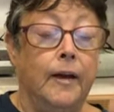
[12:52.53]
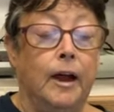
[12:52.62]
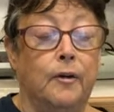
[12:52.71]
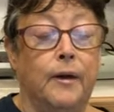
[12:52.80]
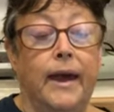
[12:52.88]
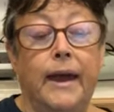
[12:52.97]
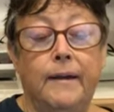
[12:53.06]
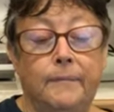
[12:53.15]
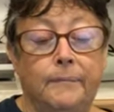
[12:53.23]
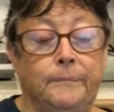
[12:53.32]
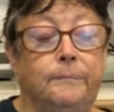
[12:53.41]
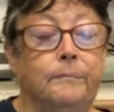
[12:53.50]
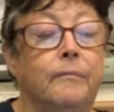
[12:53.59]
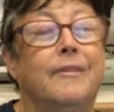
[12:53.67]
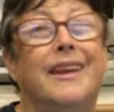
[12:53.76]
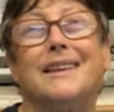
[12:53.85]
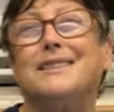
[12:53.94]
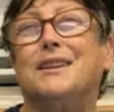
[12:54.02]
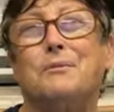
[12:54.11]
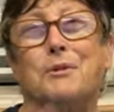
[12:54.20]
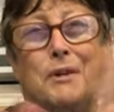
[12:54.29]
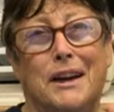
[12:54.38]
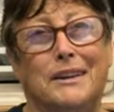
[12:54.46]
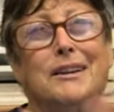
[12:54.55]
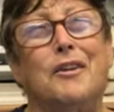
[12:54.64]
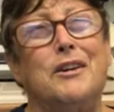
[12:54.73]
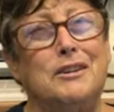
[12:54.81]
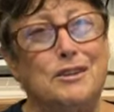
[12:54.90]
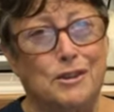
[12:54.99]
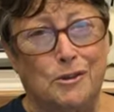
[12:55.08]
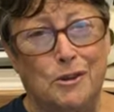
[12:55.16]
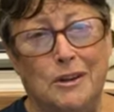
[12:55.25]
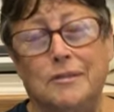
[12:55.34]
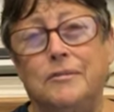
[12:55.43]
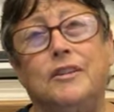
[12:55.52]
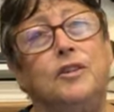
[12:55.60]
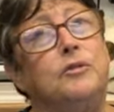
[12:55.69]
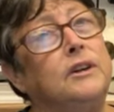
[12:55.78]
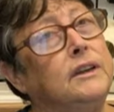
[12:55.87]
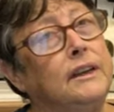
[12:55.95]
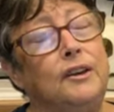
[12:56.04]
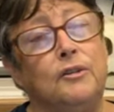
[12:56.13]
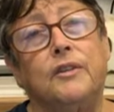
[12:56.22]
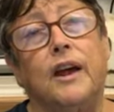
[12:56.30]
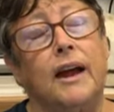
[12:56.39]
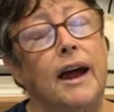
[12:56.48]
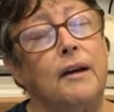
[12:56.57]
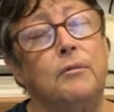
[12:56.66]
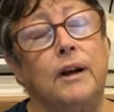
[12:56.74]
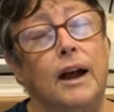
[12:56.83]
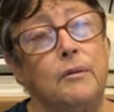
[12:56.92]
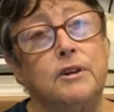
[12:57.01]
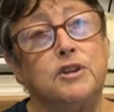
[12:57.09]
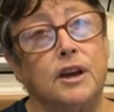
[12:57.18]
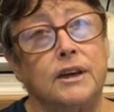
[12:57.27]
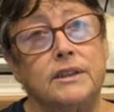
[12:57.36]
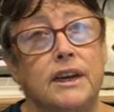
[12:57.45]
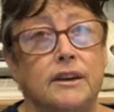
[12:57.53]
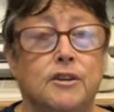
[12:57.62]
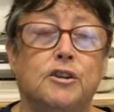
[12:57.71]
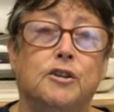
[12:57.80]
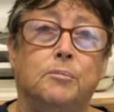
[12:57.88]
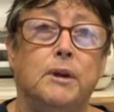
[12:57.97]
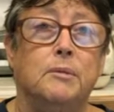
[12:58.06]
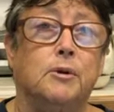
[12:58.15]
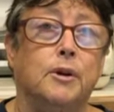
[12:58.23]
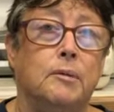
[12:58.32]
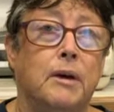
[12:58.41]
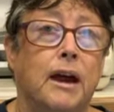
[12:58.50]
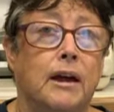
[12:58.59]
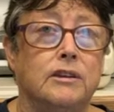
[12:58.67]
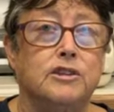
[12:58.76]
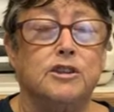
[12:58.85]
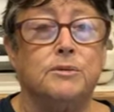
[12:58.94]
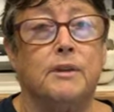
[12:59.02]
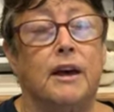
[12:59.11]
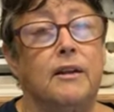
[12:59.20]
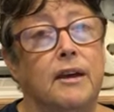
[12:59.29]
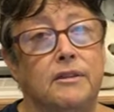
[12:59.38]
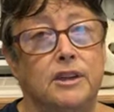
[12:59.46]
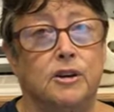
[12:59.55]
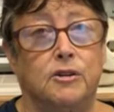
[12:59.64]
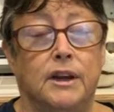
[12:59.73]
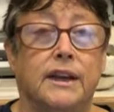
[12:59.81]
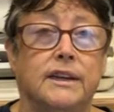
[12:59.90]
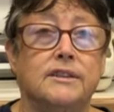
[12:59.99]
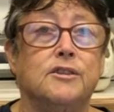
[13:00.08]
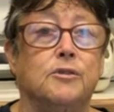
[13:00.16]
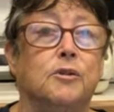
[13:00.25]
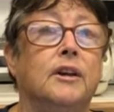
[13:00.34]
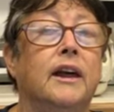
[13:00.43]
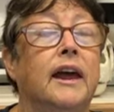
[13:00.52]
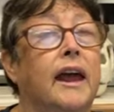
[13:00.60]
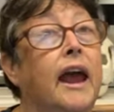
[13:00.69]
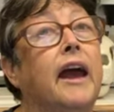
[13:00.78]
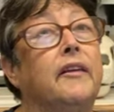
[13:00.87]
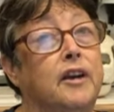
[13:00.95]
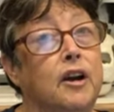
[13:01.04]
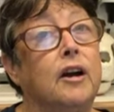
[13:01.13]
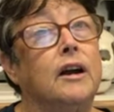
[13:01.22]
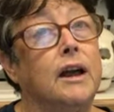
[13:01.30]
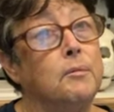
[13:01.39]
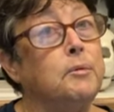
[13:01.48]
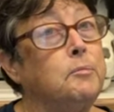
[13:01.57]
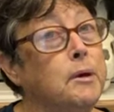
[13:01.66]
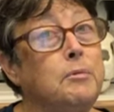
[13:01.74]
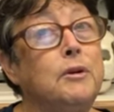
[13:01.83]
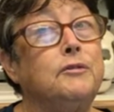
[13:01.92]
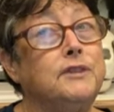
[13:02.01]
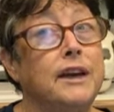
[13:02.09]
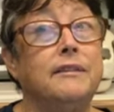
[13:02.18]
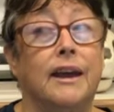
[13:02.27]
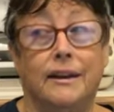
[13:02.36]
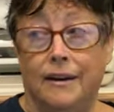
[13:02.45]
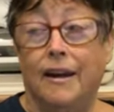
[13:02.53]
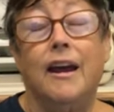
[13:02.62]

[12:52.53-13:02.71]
Okay? That's number one, going to school. You, you, I, I wish I could tell you you could be a marine biologist without having to go to any school. And there are a couple of people who've done that.